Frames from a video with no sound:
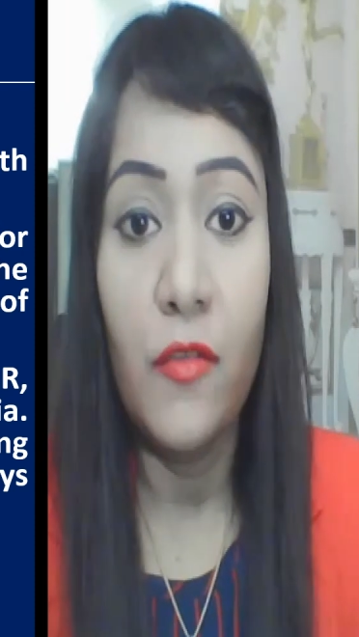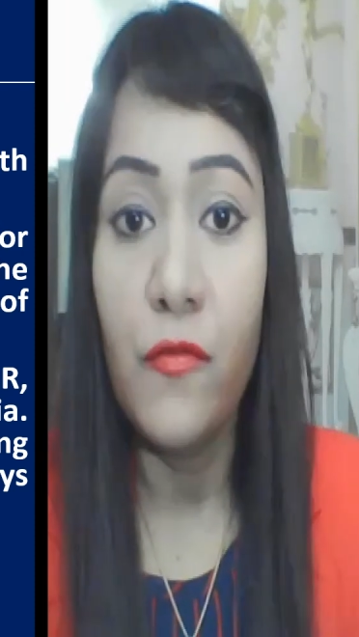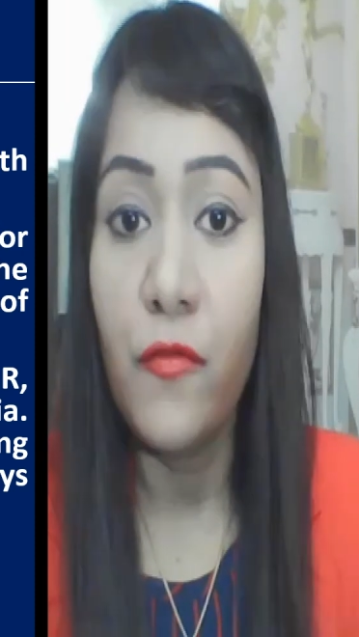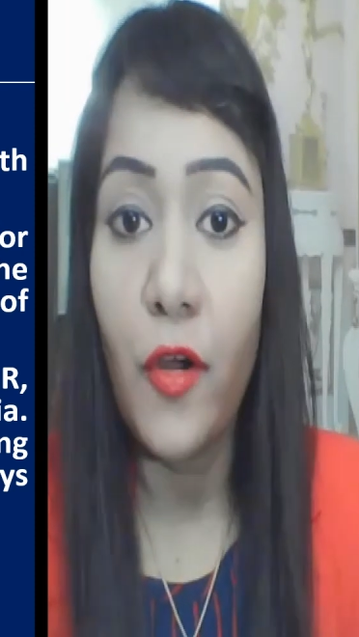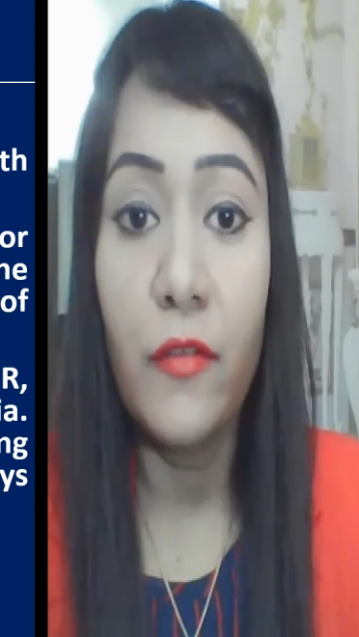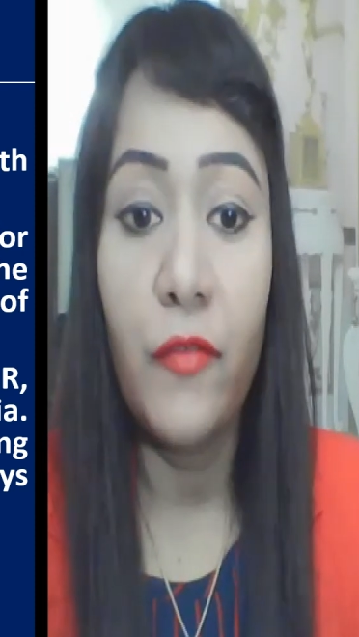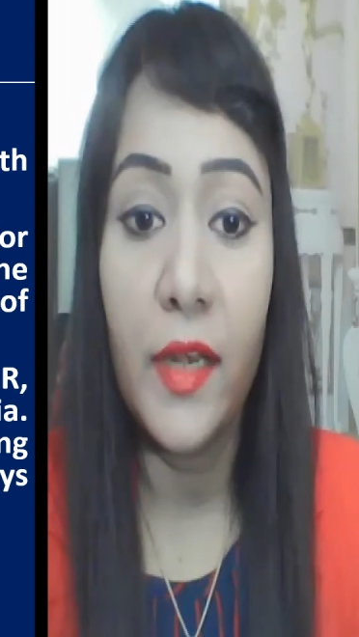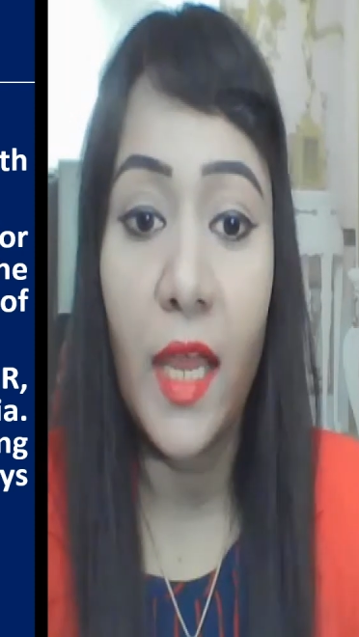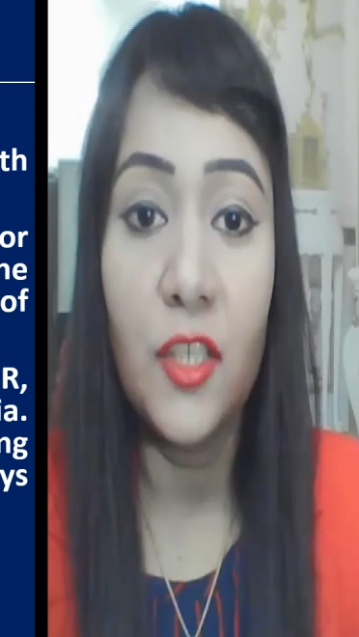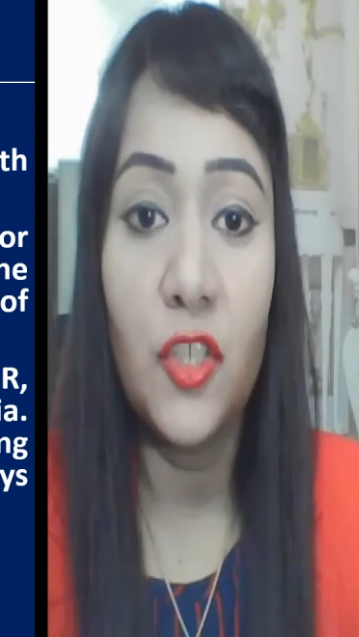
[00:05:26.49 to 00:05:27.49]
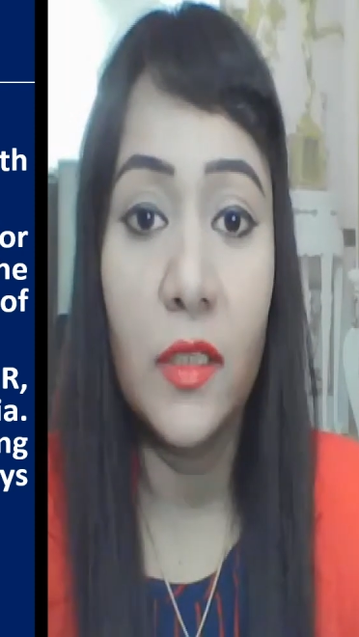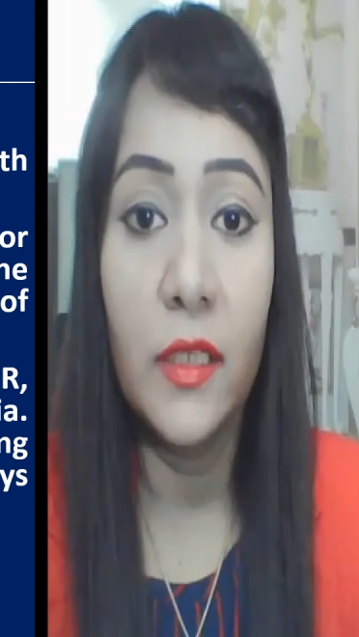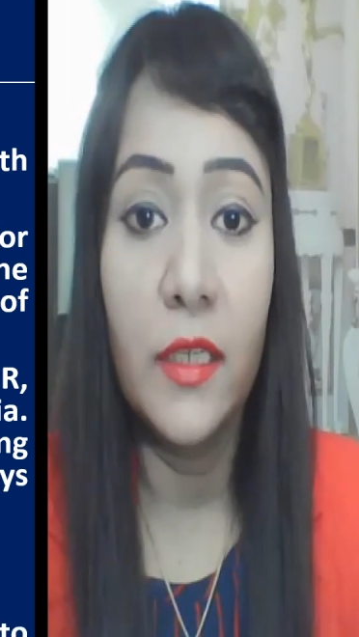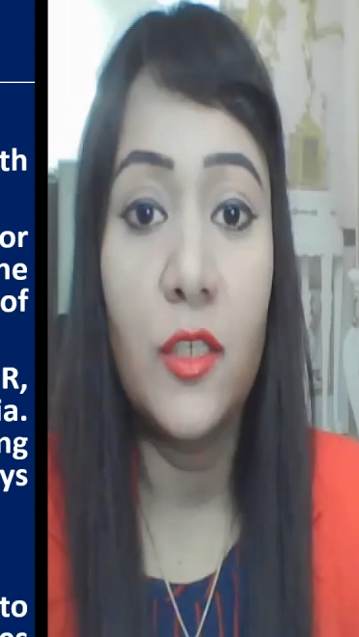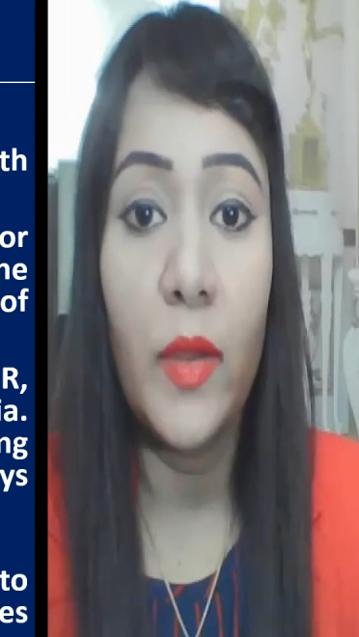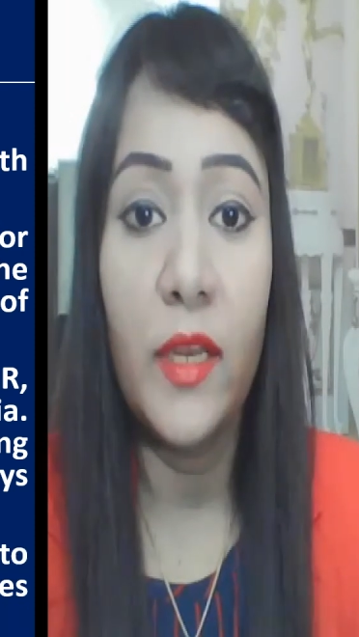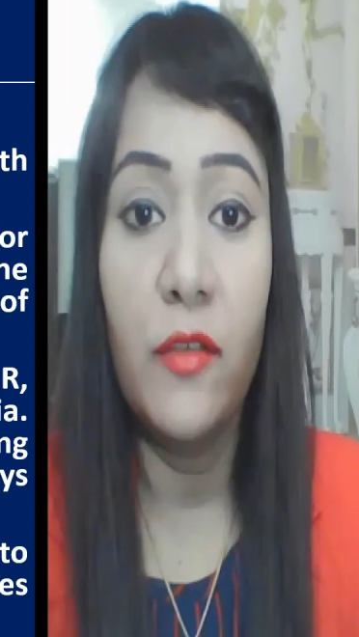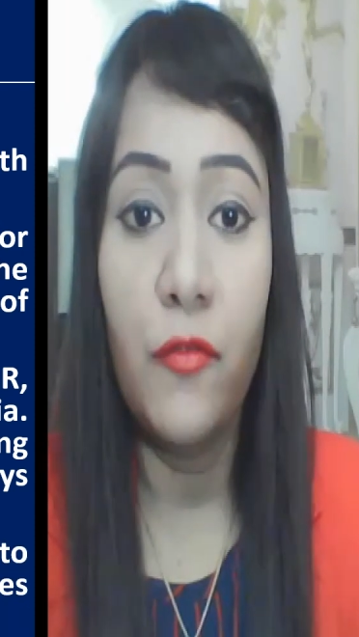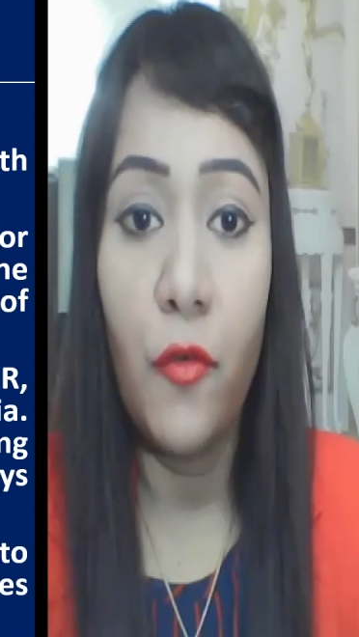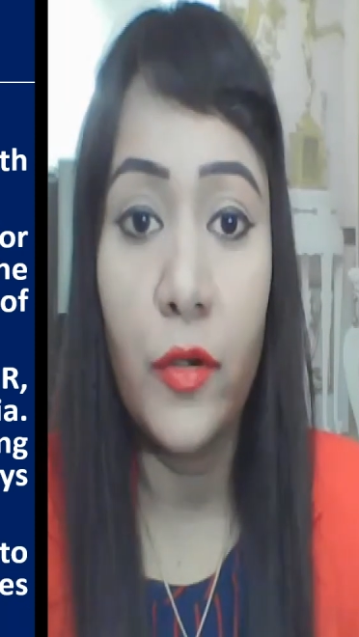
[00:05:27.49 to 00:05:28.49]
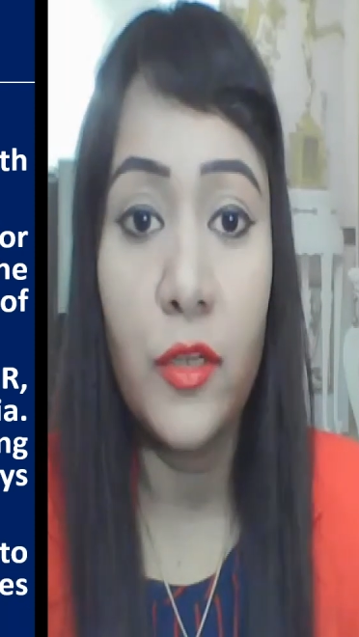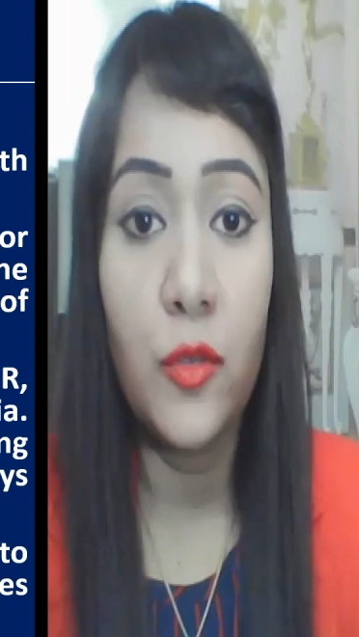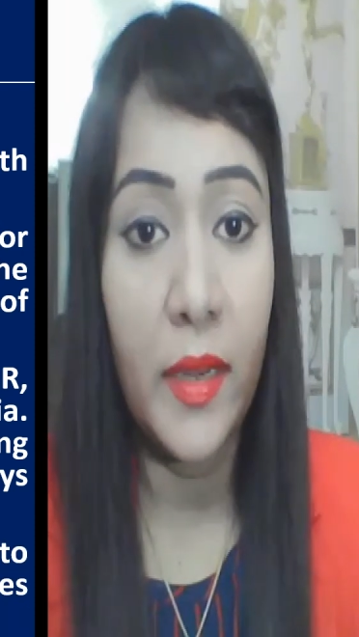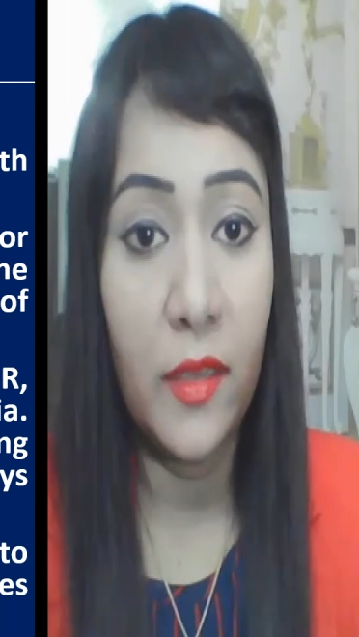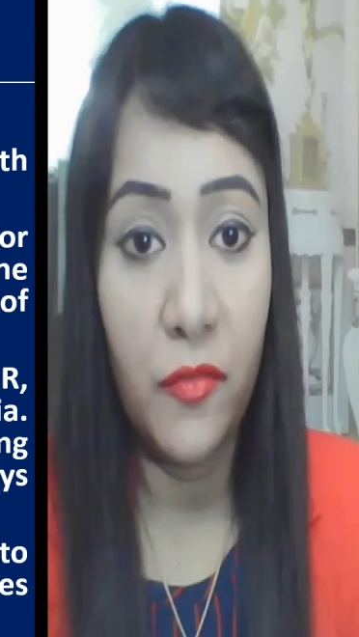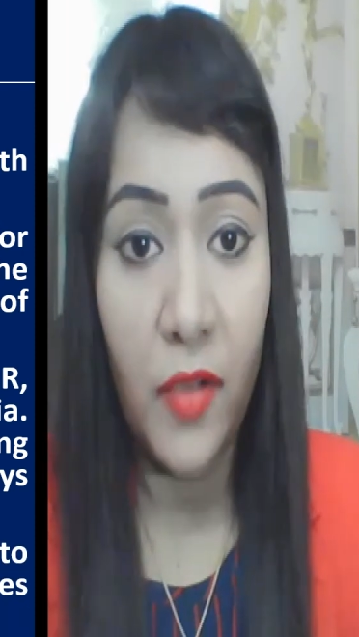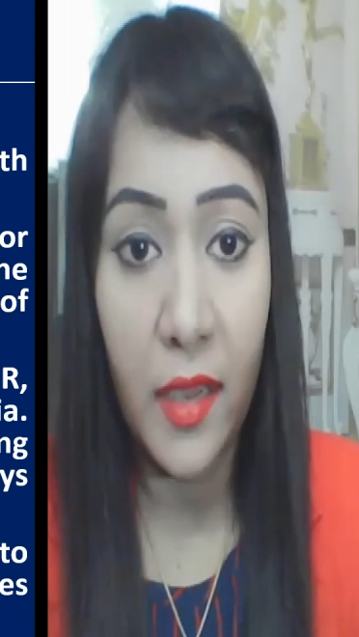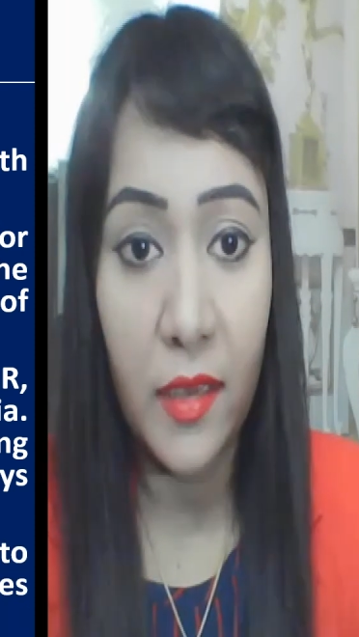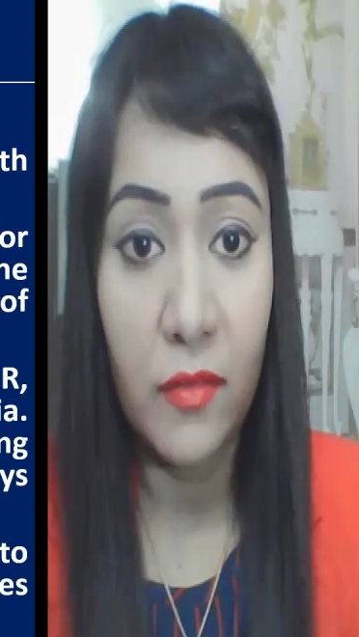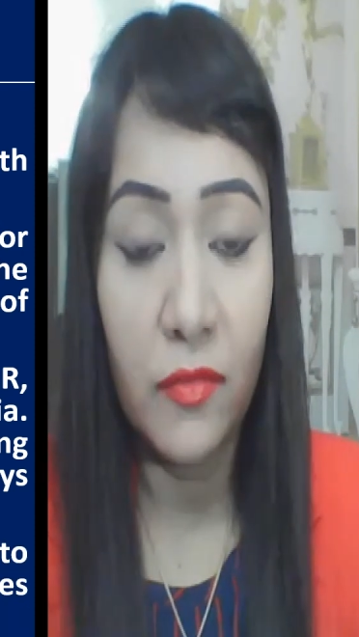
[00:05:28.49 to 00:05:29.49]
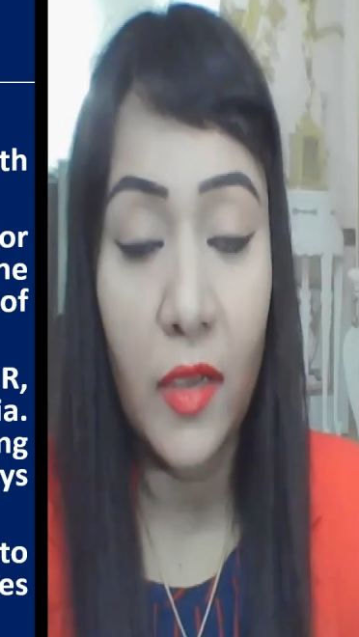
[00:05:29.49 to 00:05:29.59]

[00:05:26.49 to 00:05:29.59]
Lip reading: For financial year 24-25,